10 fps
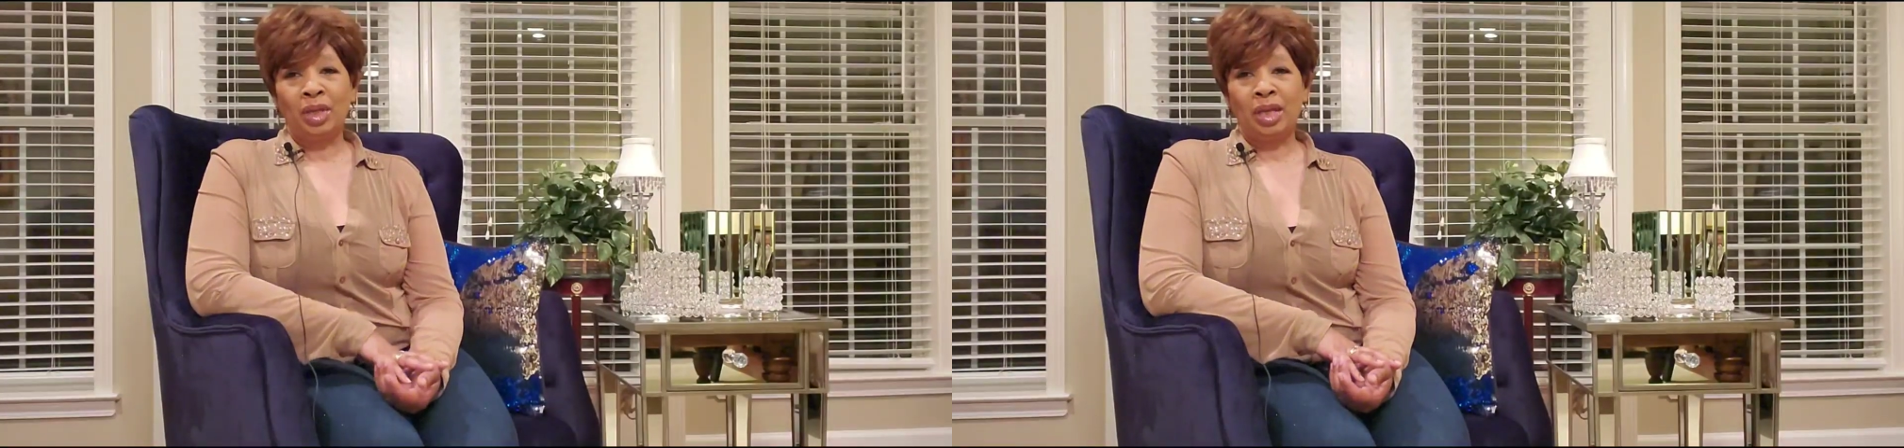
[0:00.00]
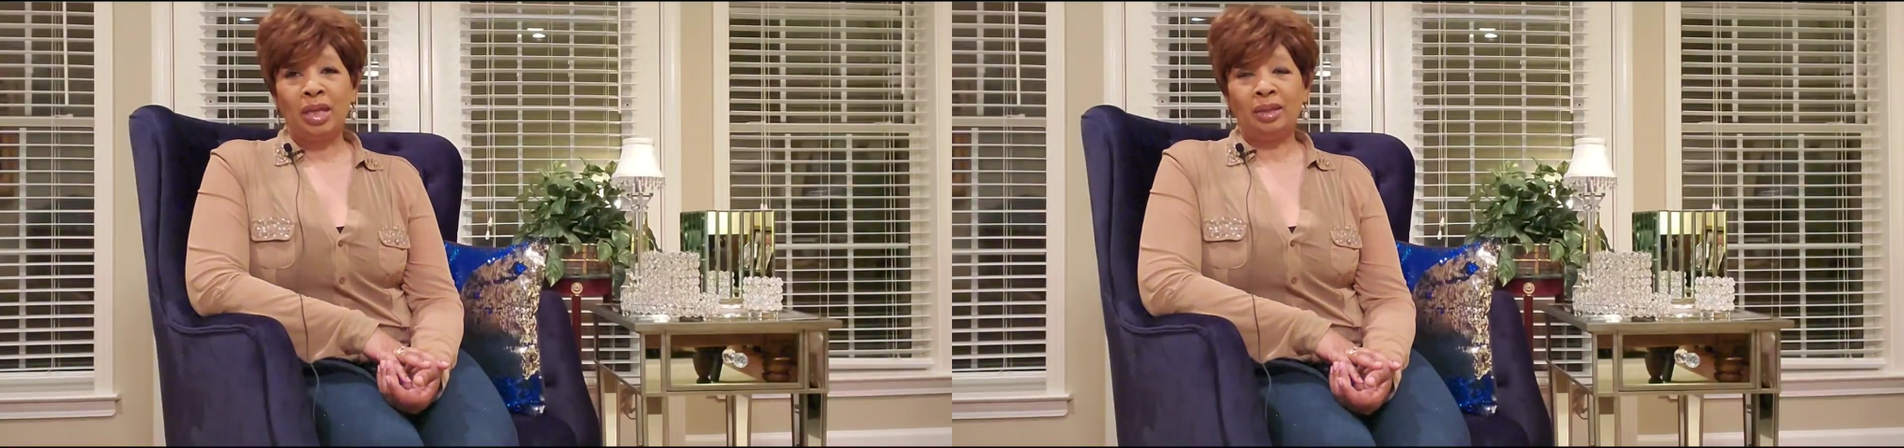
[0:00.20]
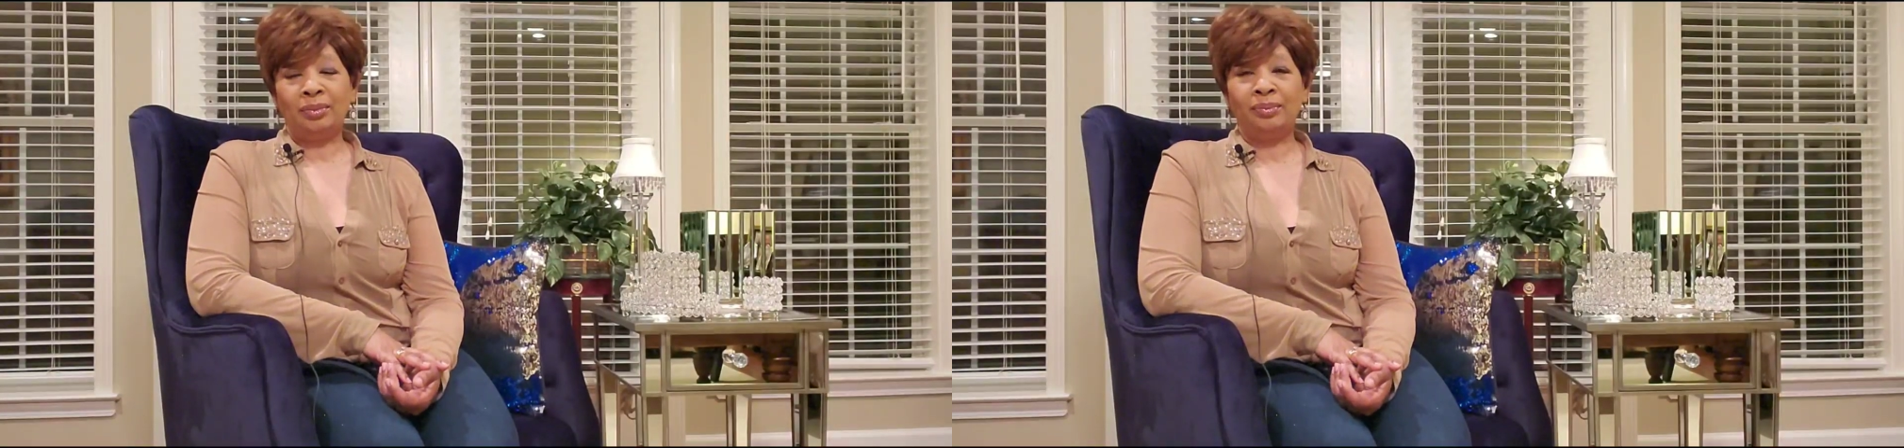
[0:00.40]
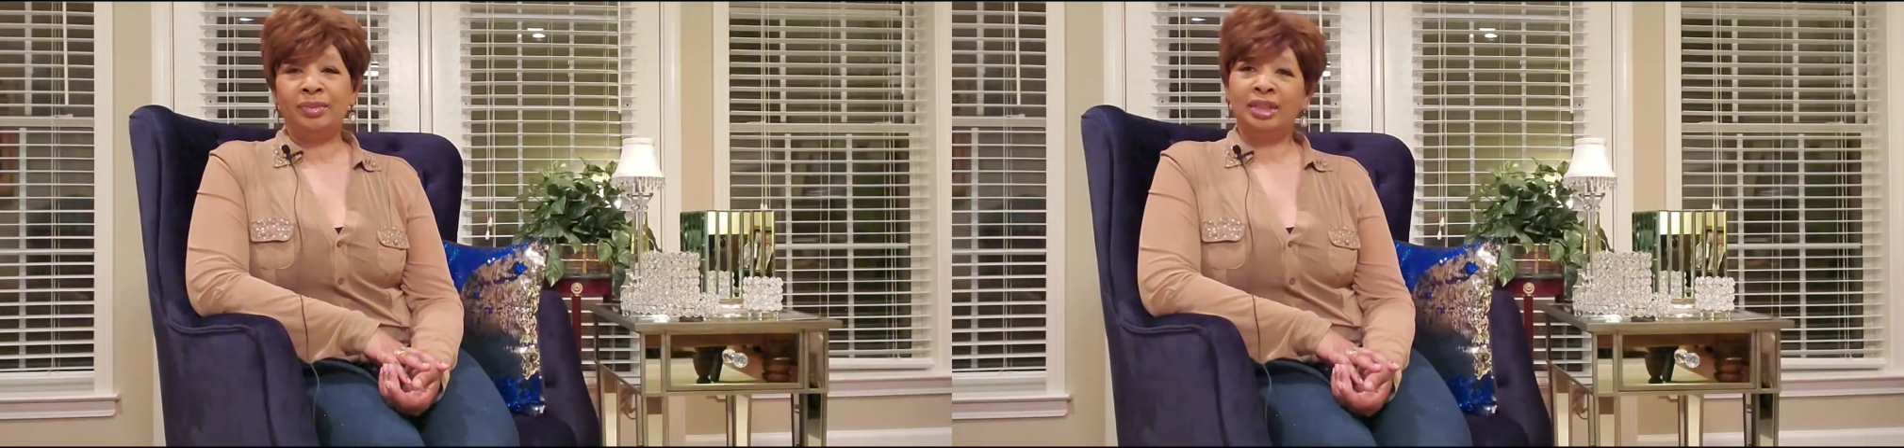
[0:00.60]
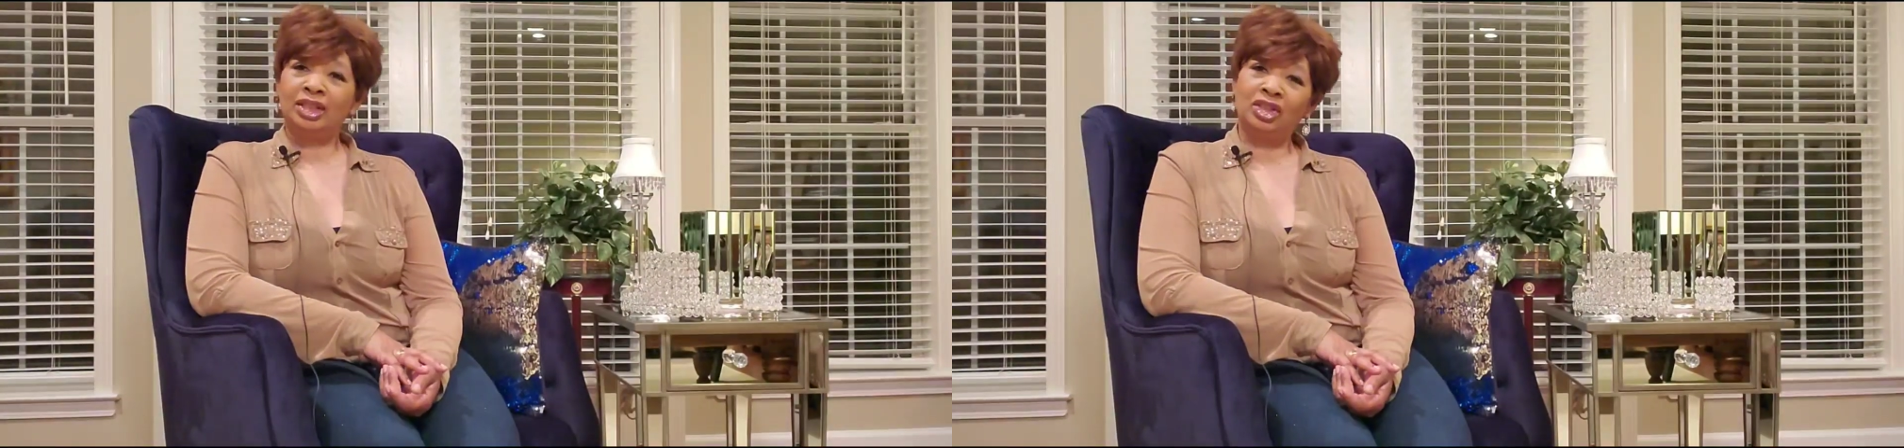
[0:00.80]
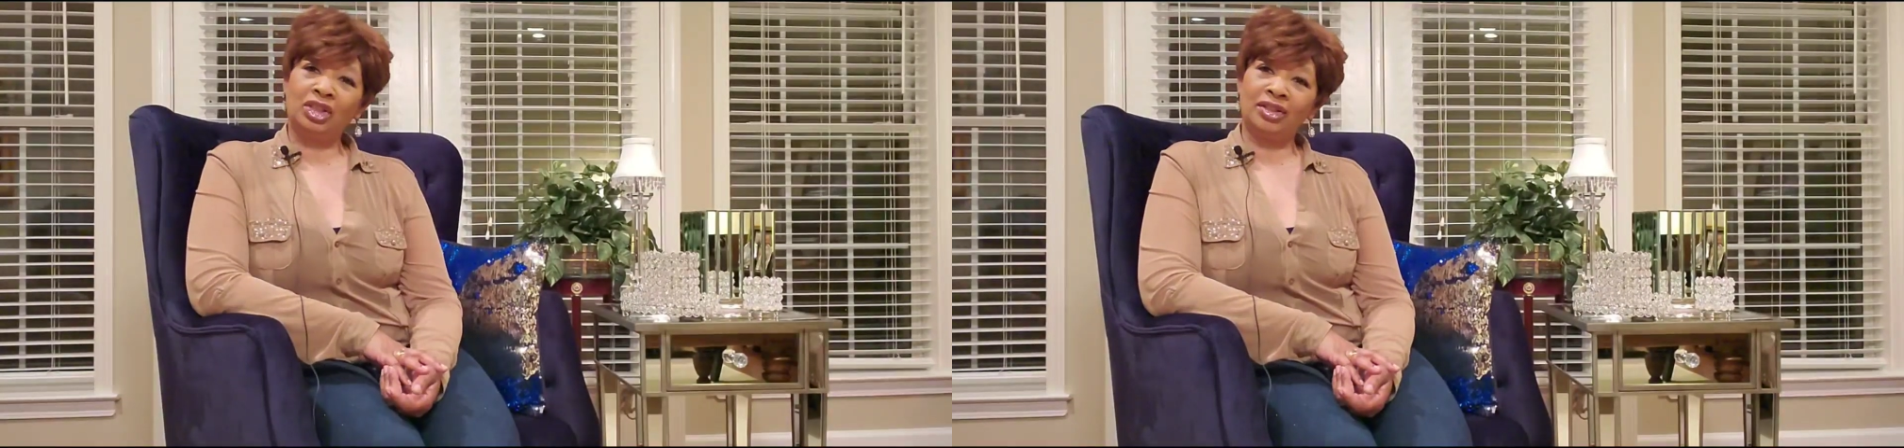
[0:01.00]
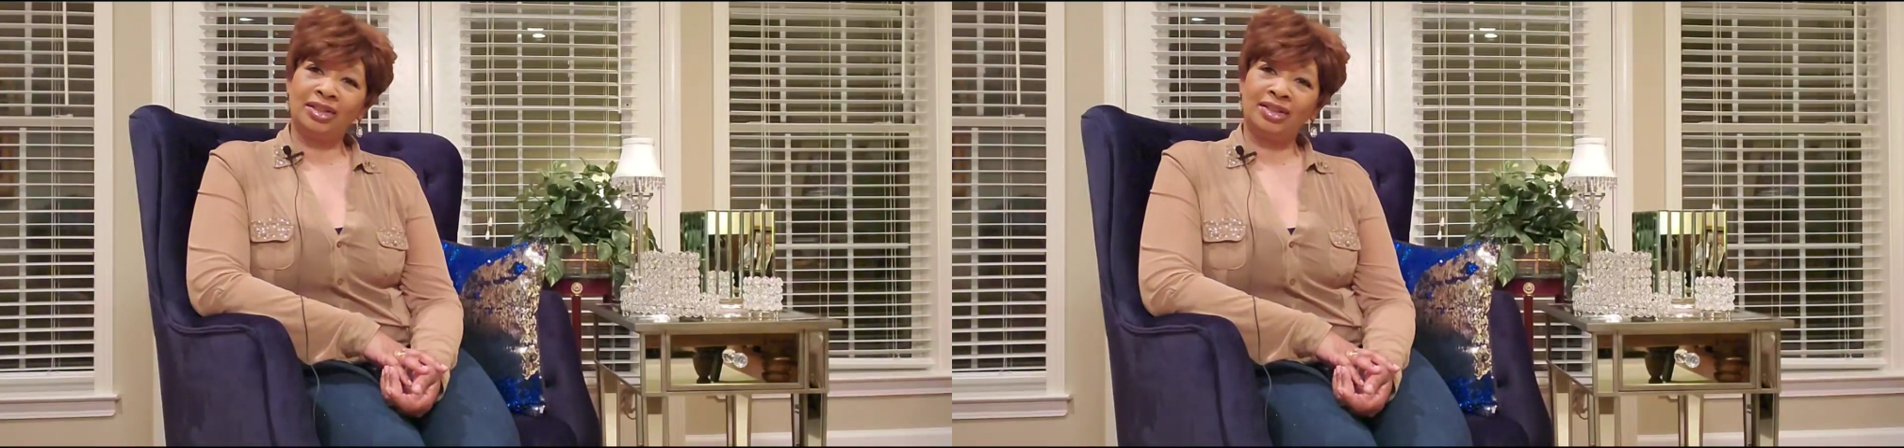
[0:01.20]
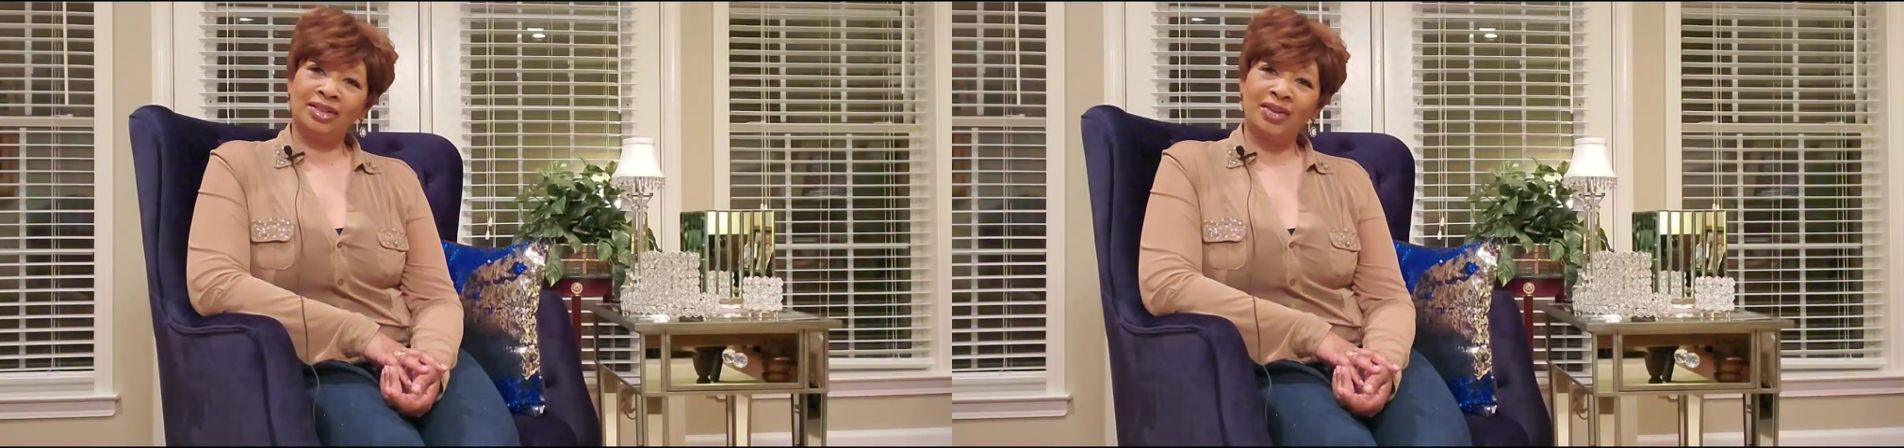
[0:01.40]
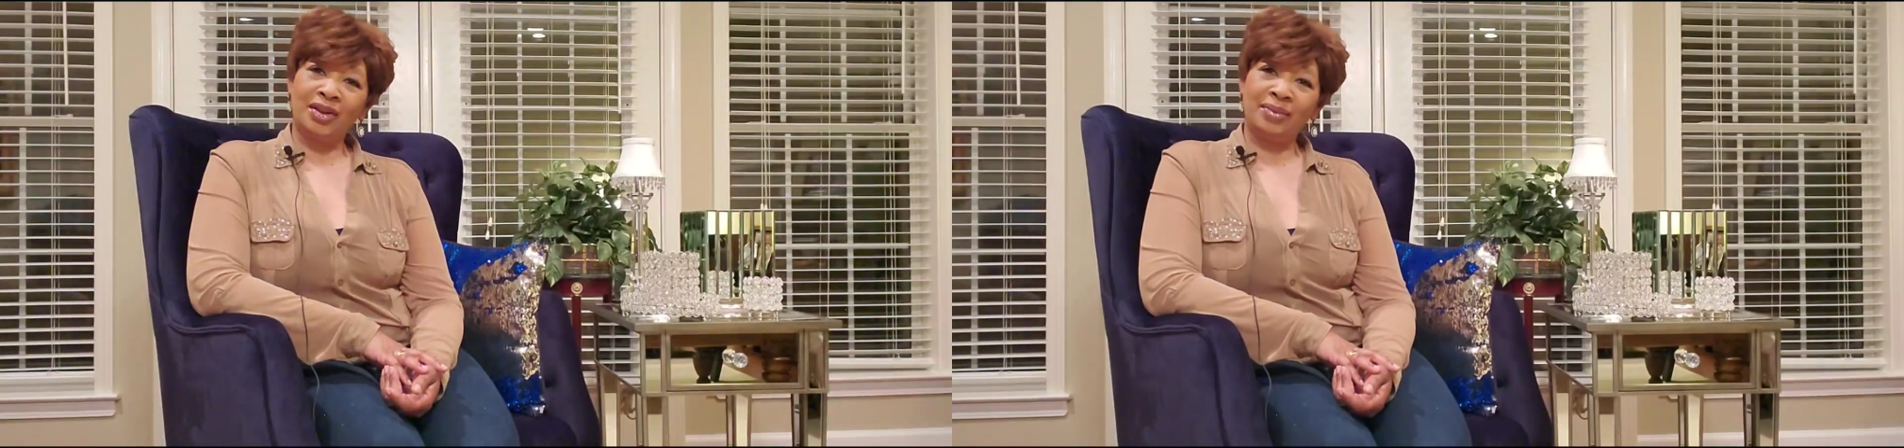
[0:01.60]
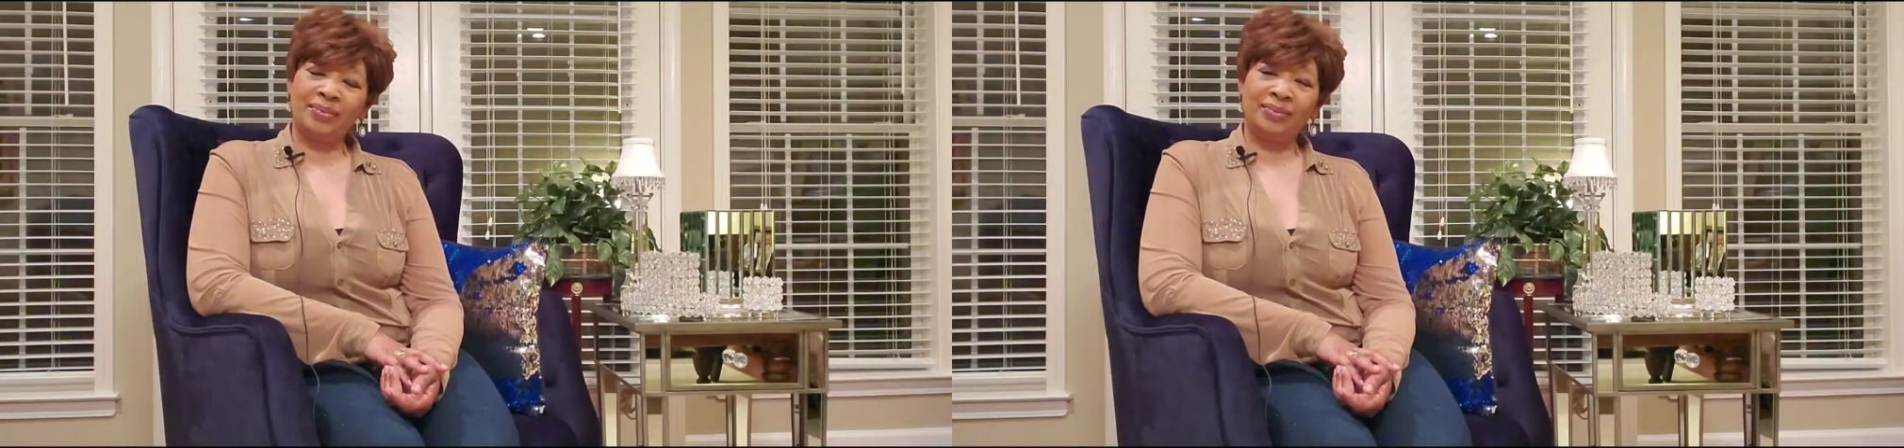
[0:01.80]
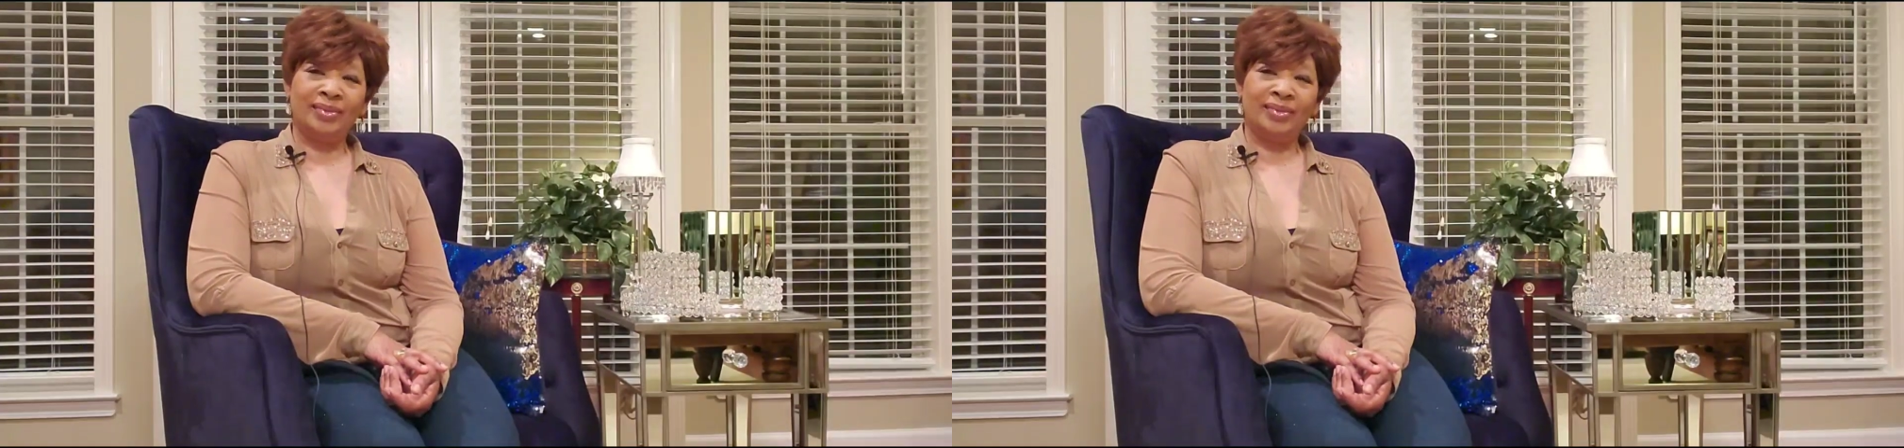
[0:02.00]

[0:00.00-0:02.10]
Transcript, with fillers: and just enjoy.